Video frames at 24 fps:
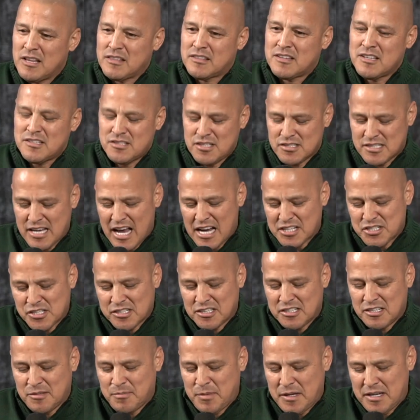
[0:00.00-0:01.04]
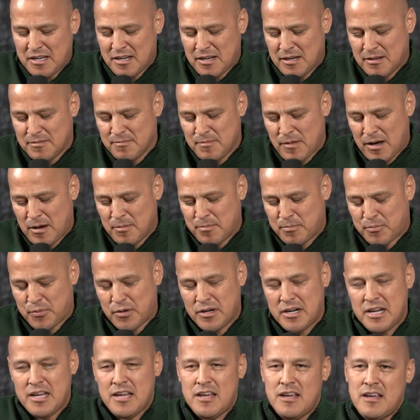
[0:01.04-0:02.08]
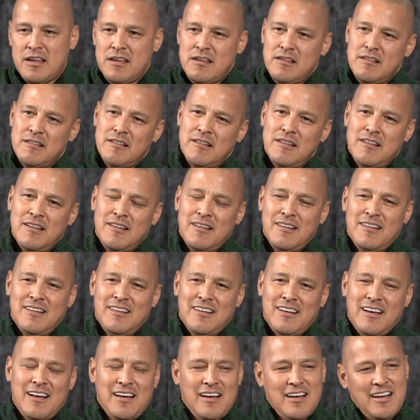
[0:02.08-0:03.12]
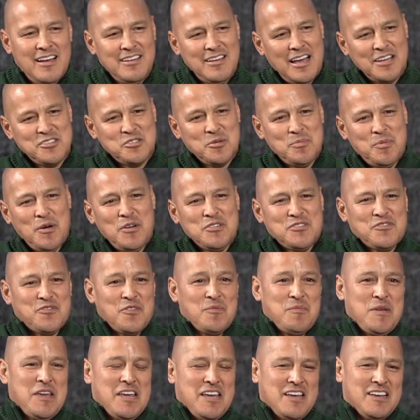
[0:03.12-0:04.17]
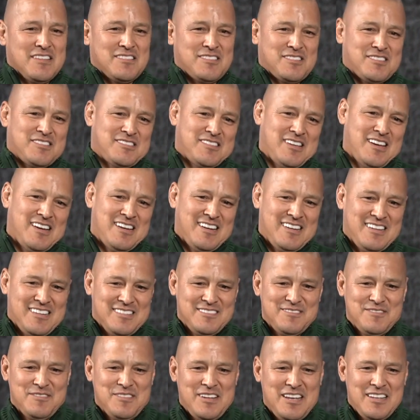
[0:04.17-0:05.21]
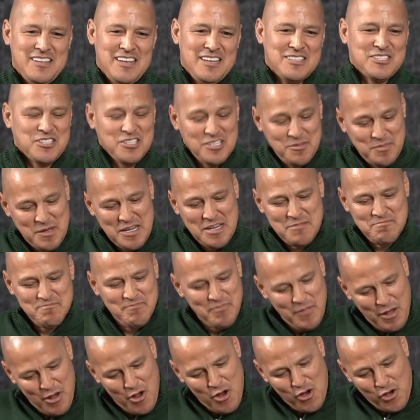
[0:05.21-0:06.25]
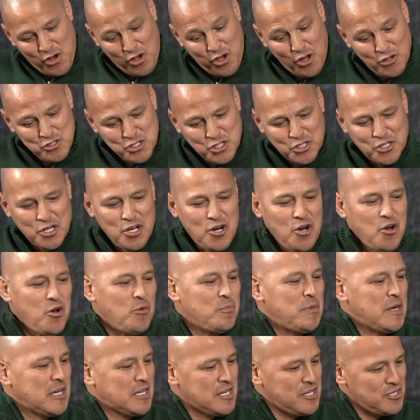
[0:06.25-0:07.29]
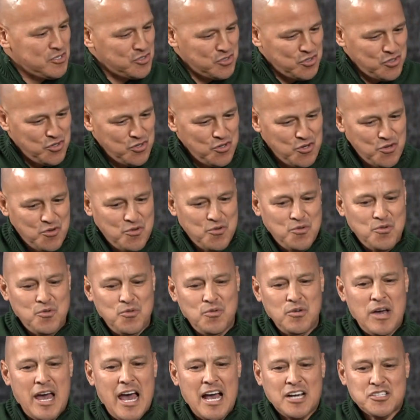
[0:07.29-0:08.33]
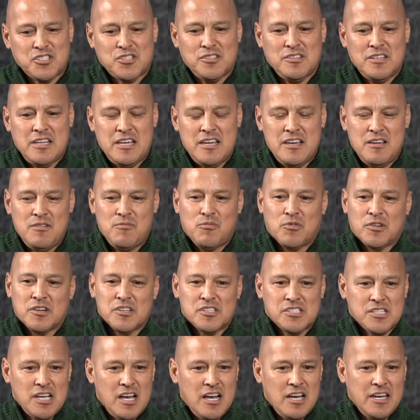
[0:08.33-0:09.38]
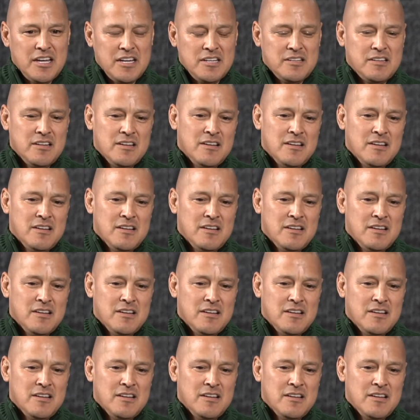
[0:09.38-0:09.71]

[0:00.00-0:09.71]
This is actually going to be a pretty, I suppose for me, it's going to be closer to home because you actually were assigned